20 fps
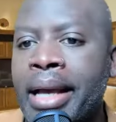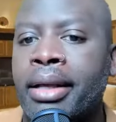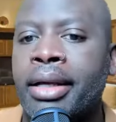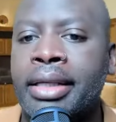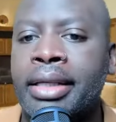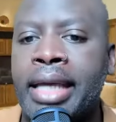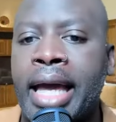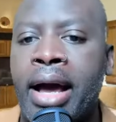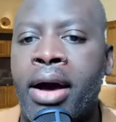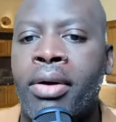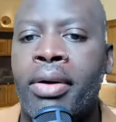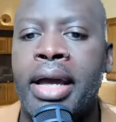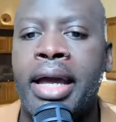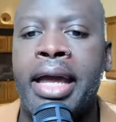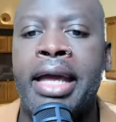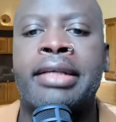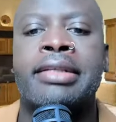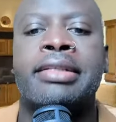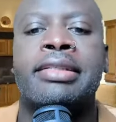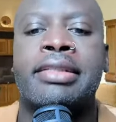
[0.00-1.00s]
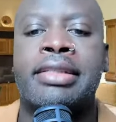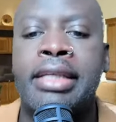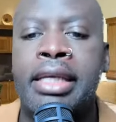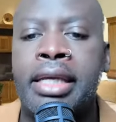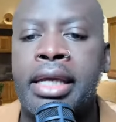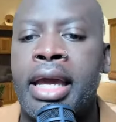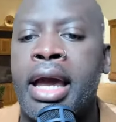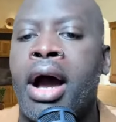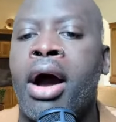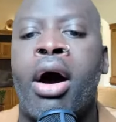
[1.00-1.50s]
account and
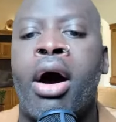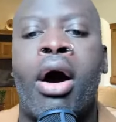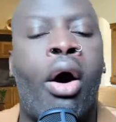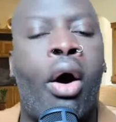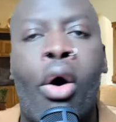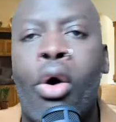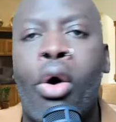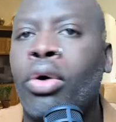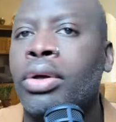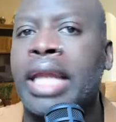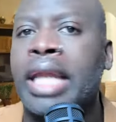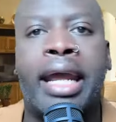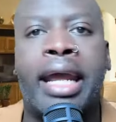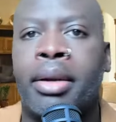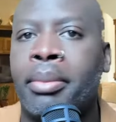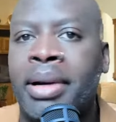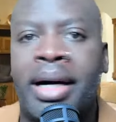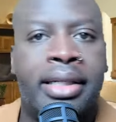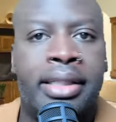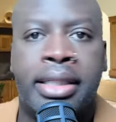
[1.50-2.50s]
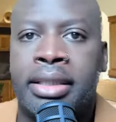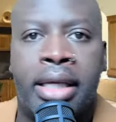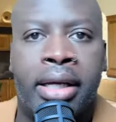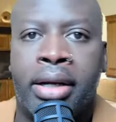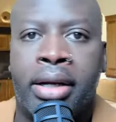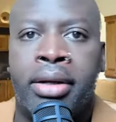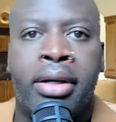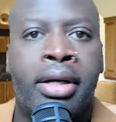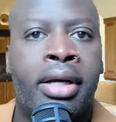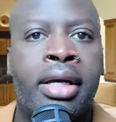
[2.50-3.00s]
seeing a whole lot of money
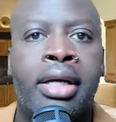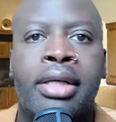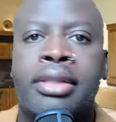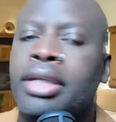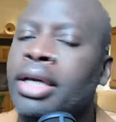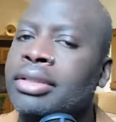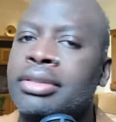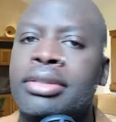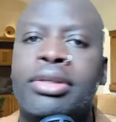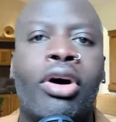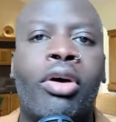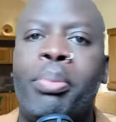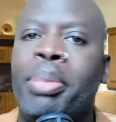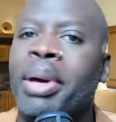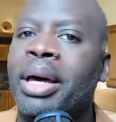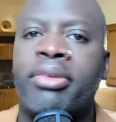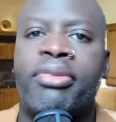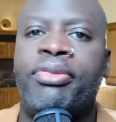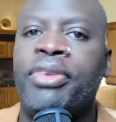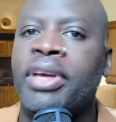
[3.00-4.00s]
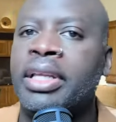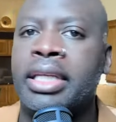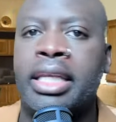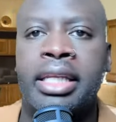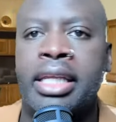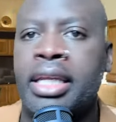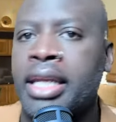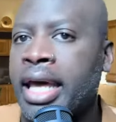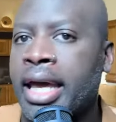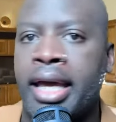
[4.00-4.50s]
there. There's no better feeling
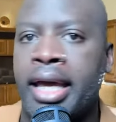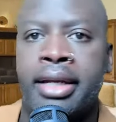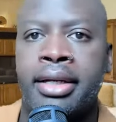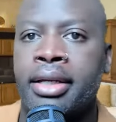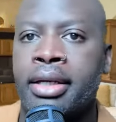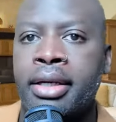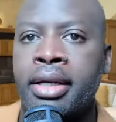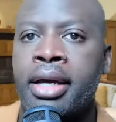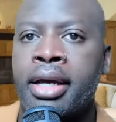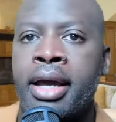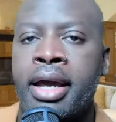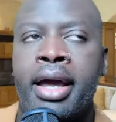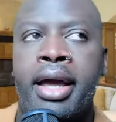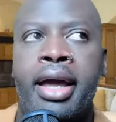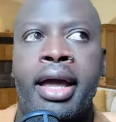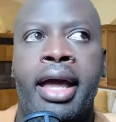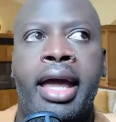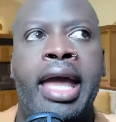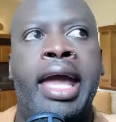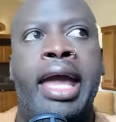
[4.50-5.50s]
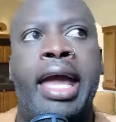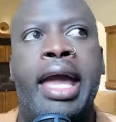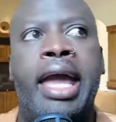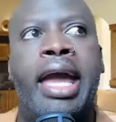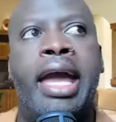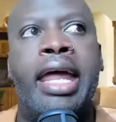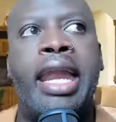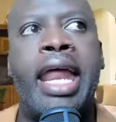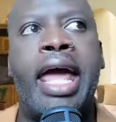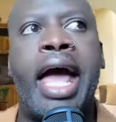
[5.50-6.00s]
than that.
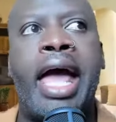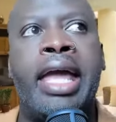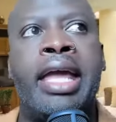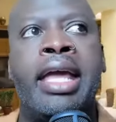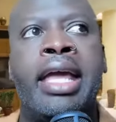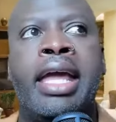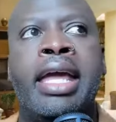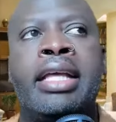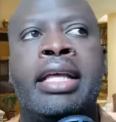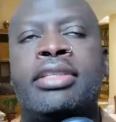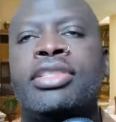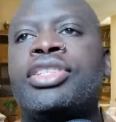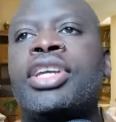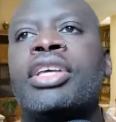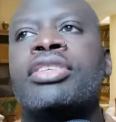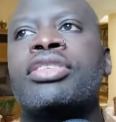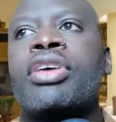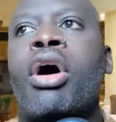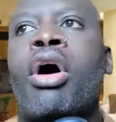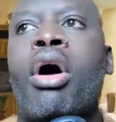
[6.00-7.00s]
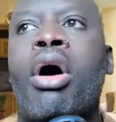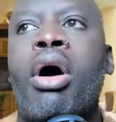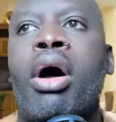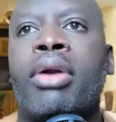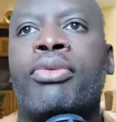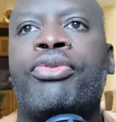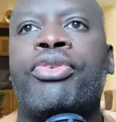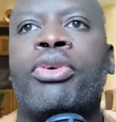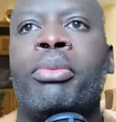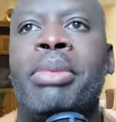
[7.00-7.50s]
And it's just
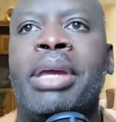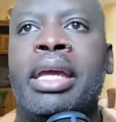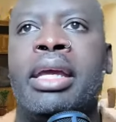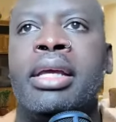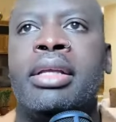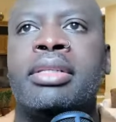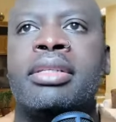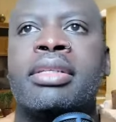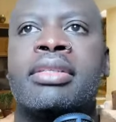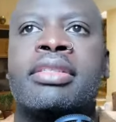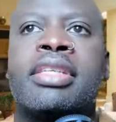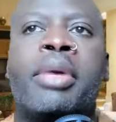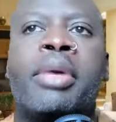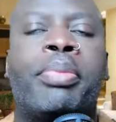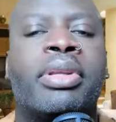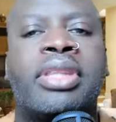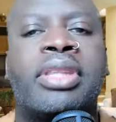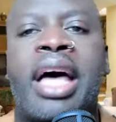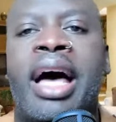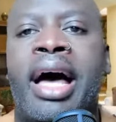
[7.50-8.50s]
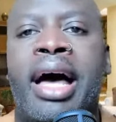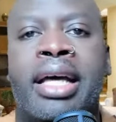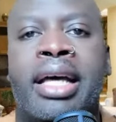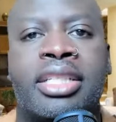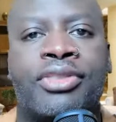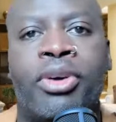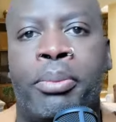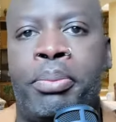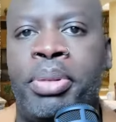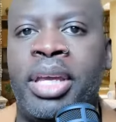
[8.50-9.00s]
hard for me to sympathize
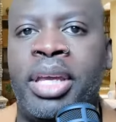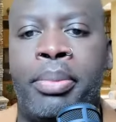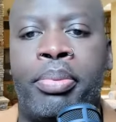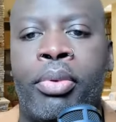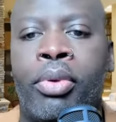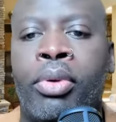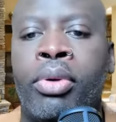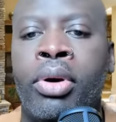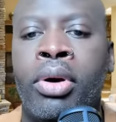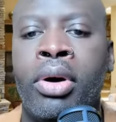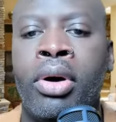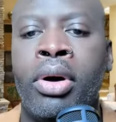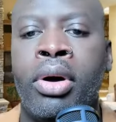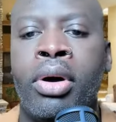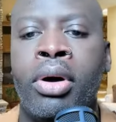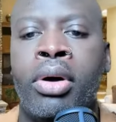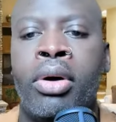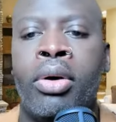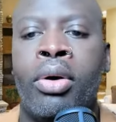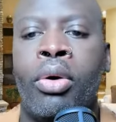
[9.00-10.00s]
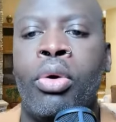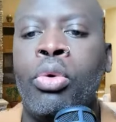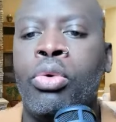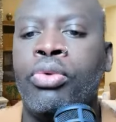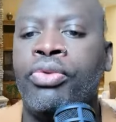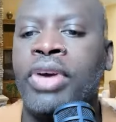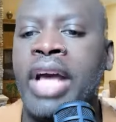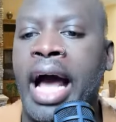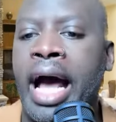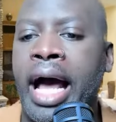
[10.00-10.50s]
for people
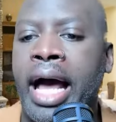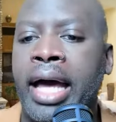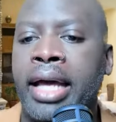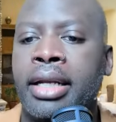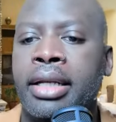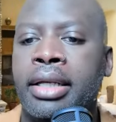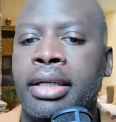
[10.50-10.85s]
who've got